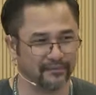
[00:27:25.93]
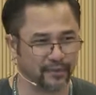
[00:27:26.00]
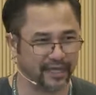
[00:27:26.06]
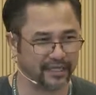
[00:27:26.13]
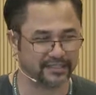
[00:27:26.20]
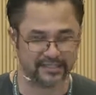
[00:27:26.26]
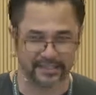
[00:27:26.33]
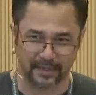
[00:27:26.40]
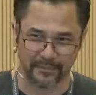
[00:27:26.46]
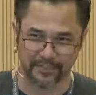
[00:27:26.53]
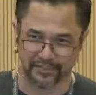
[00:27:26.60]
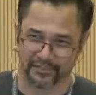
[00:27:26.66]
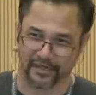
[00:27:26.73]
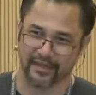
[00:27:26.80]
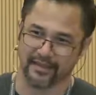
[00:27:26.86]
We actually
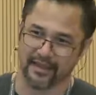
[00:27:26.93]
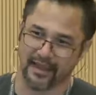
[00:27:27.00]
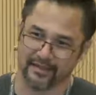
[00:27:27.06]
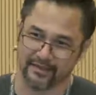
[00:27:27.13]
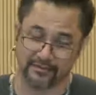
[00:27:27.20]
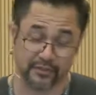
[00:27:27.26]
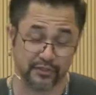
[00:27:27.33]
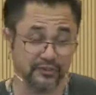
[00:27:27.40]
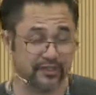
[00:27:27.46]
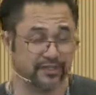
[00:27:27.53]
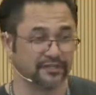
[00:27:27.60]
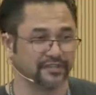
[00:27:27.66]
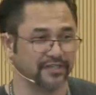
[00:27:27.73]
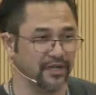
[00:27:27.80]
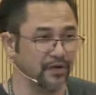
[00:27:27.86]
demonstrated that 2
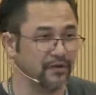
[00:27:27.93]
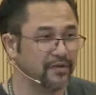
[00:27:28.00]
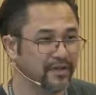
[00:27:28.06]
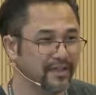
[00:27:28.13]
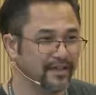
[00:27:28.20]
years ago